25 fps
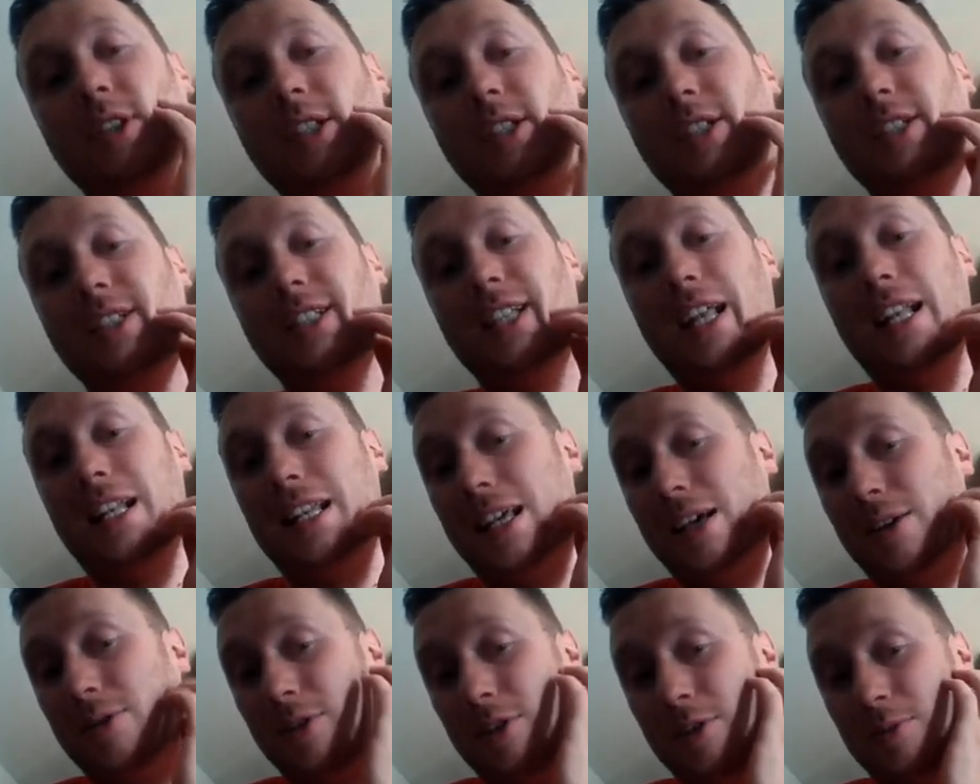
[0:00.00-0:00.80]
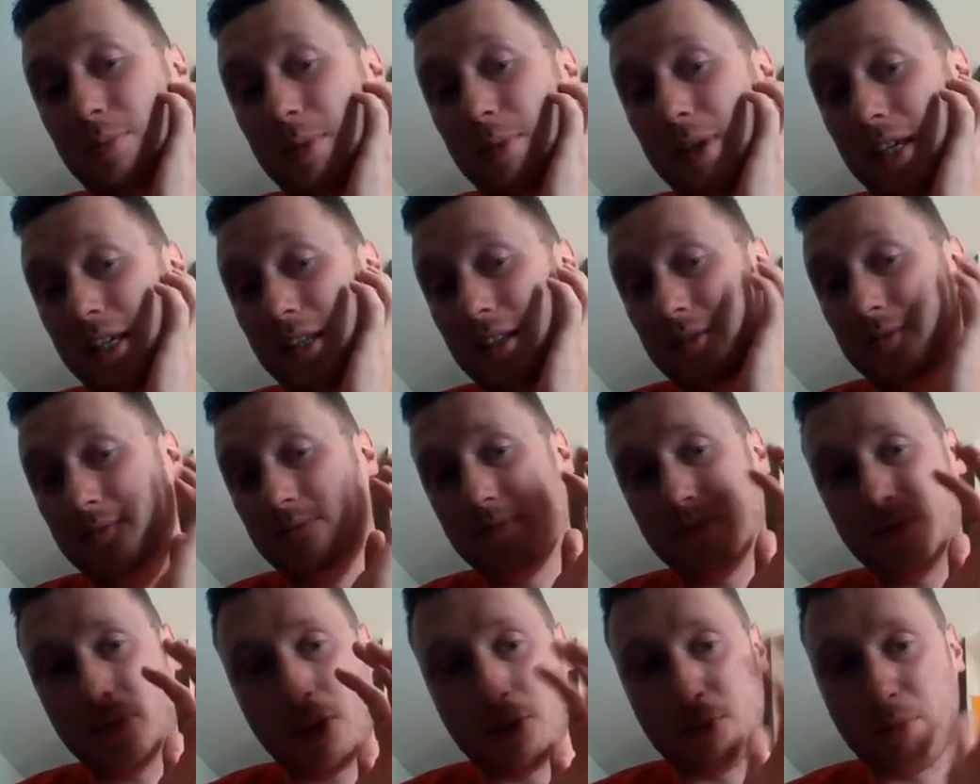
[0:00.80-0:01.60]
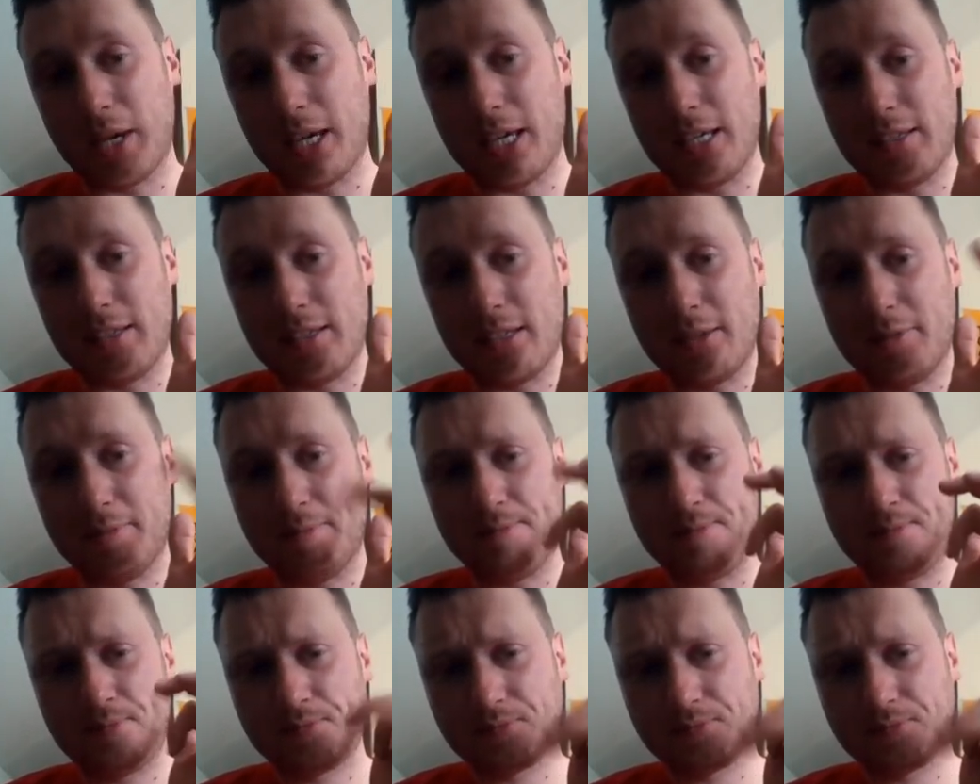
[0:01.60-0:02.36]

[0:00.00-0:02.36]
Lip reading: stand out as being amazing,